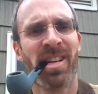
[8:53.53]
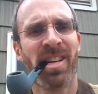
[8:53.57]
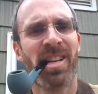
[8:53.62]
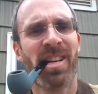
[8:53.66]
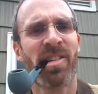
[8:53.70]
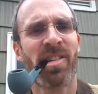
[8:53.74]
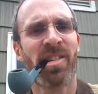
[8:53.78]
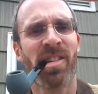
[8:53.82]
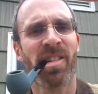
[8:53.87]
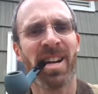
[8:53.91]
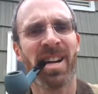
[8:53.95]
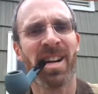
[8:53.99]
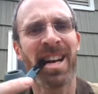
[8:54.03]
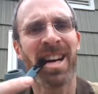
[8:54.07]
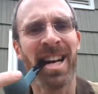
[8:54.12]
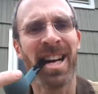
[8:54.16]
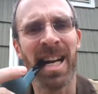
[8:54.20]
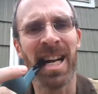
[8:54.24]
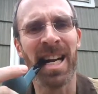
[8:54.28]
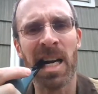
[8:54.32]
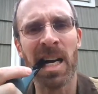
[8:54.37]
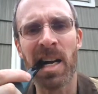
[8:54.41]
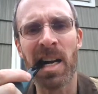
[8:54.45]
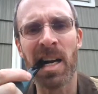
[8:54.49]
inches
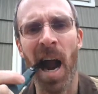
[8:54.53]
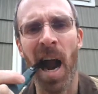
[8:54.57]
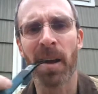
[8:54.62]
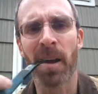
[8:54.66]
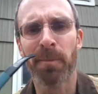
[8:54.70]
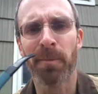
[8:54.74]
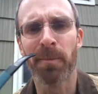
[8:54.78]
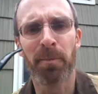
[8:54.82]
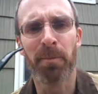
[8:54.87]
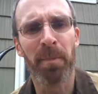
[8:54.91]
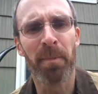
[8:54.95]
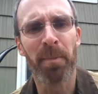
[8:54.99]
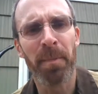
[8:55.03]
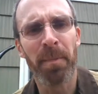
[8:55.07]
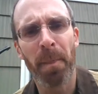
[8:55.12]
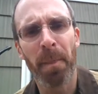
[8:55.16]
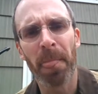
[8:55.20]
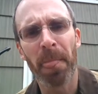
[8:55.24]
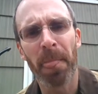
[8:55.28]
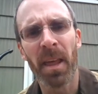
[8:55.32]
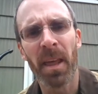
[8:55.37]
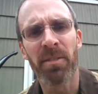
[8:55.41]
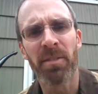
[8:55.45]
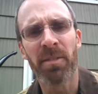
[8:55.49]
high.
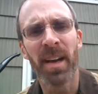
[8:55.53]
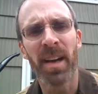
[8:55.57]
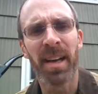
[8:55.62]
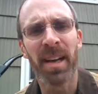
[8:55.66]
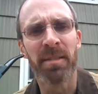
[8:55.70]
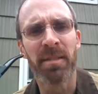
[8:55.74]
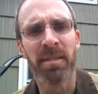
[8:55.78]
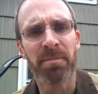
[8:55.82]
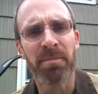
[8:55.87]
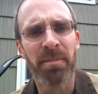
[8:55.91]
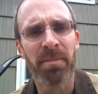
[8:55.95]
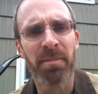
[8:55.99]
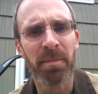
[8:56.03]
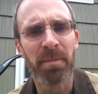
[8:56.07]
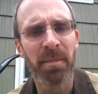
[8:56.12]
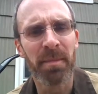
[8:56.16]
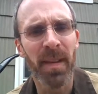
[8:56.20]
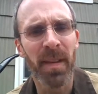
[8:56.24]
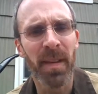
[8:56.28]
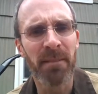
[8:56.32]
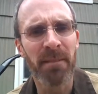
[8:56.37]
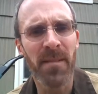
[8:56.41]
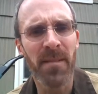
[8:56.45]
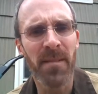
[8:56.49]
If I had
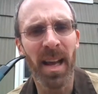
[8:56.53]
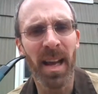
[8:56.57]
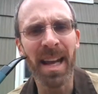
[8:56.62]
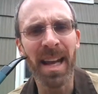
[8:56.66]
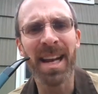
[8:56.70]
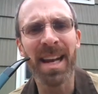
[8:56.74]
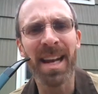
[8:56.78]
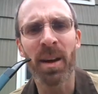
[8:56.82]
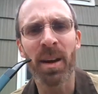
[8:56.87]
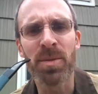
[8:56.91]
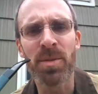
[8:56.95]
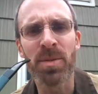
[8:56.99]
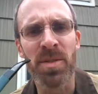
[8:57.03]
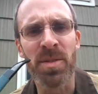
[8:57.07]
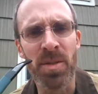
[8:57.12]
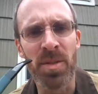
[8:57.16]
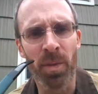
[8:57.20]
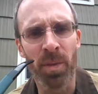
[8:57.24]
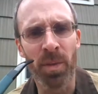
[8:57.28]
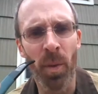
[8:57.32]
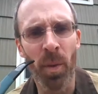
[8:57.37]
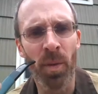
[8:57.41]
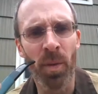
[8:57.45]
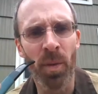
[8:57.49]
8 ounces
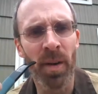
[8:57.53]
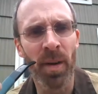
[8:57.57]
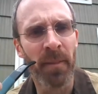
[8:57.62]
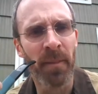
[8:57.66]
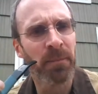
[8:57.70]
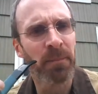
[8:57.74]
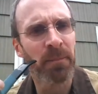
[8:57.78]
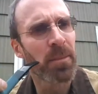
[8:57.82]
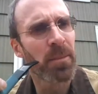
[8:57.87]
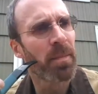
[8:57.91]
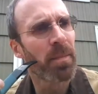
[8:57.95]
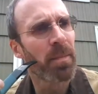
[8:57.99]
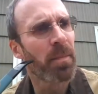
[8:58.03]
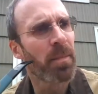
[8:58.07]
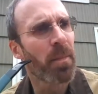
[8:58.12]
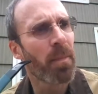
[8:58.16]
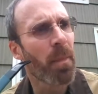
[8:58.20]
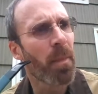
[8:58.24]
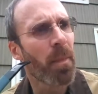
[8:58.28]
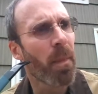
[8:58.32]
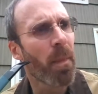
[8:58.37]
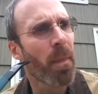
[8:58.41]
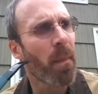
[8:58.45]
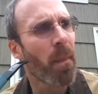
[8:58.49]
or more,
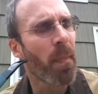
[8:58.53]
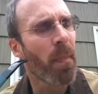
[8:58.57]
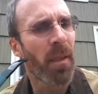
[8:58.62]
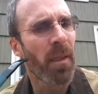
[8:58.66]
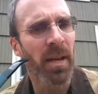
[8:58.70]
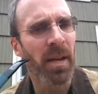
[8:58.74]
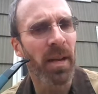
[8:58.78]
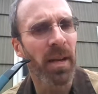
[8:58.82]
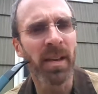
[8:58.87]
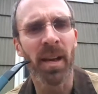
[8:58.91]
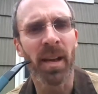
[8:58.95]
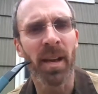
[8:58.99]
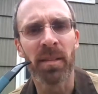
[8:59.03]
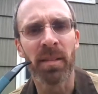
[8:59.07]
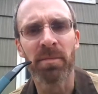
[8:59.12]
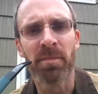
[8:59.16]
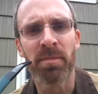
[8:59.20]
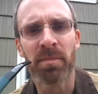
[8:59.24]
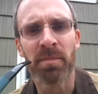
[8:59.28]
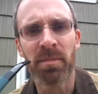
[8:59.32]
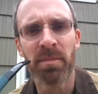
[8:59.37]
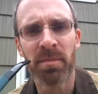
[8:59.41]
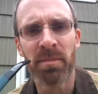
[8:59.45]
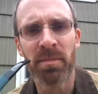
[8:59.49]
I need a
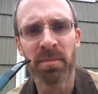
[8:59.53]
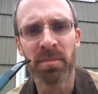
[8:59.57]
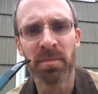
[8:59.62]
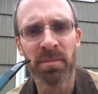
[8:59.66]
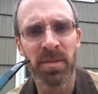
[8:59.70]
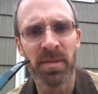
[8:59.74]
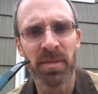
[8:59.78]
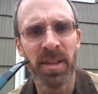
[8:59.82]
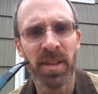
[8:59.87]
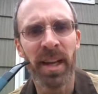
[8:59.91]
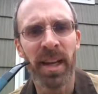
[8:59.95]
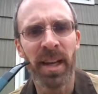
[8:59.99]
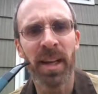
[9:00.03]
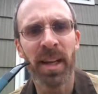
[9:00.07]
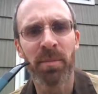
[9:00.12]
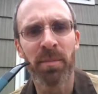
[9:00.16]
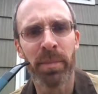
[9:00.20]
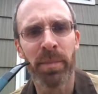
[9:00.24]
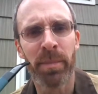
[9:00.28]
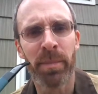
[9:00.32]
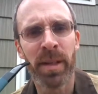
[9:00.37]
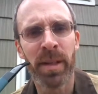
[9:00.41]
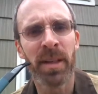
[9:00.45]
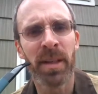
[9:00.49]
dang
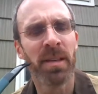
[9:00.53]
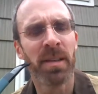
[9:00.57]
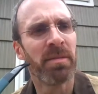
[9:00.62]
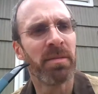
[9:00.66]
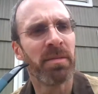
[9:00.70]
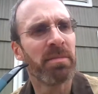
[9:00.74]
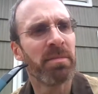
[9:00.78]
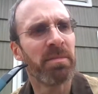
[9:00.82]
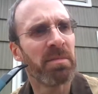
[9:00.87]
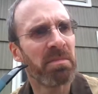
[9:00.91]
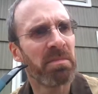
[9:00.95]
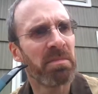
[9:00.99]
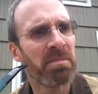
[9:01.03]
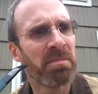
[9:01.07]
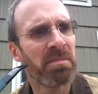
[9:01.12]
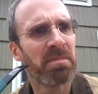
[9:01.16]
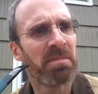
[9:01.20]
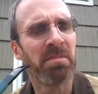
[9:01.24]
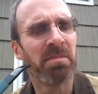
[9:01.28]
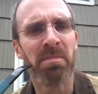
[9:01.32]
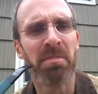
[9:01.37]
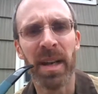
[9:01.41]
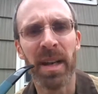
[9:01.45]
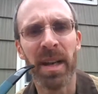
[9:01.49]
big
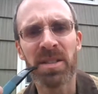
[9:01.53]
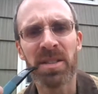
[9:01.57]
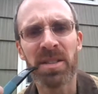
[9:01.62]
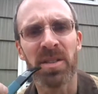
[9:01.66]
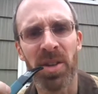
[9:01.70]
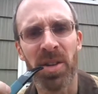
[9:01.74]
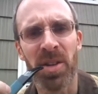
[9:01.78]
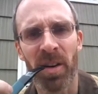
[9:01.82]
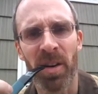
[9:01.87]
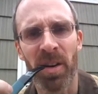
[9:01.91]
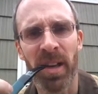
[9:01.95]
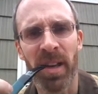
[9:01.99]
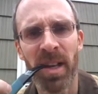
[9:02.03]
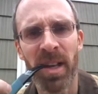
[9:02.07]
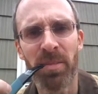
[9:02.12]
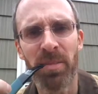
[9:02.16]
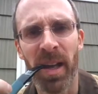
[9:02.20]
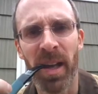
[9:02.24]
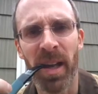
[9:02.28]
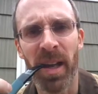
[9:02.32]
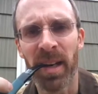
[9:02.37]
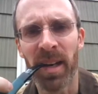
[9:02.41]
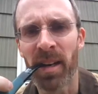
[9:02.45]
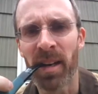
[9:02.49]
mason jar to keep
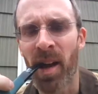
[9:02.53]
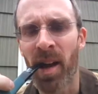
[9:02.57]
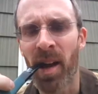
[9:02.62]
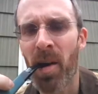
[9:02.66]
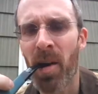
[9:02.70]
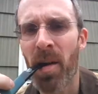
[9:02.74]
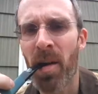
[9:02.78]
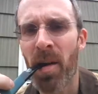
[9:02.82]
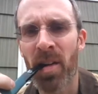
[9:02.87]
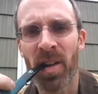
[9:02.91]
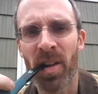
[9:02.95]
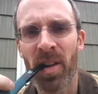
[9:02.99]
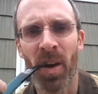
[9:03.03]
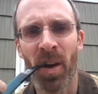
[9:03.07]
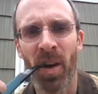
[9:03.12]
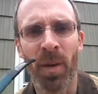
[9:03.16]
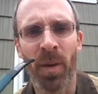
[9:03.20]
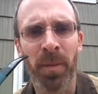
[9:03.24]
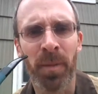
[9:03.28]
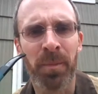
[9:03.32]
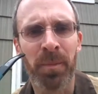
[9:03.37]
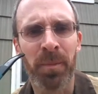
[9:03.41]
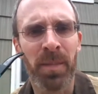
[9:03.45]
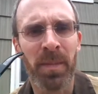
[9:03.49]
that in. So